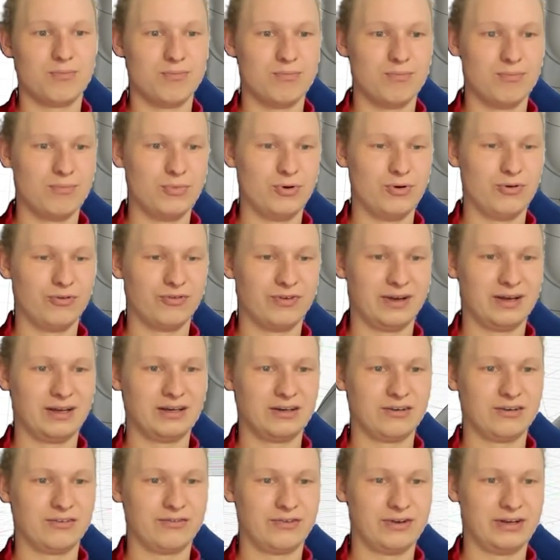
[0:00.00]
move it
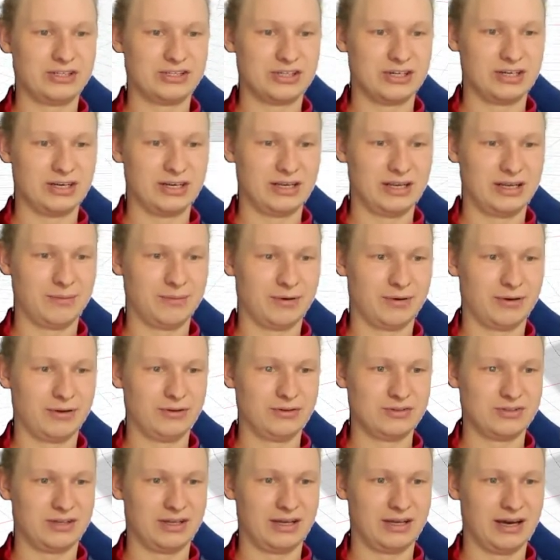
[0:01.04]
individually by
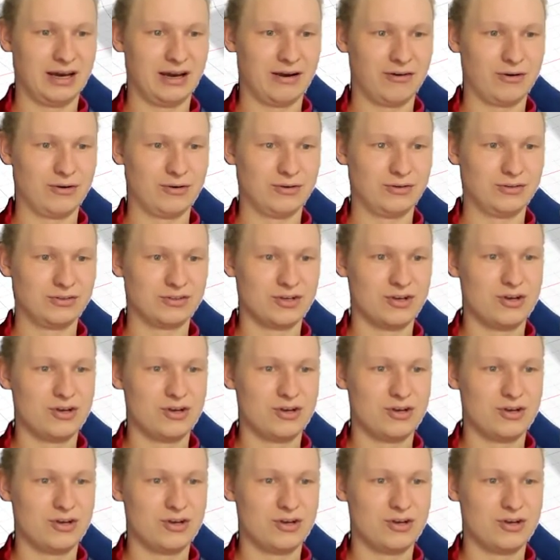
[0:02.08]
using the arrows.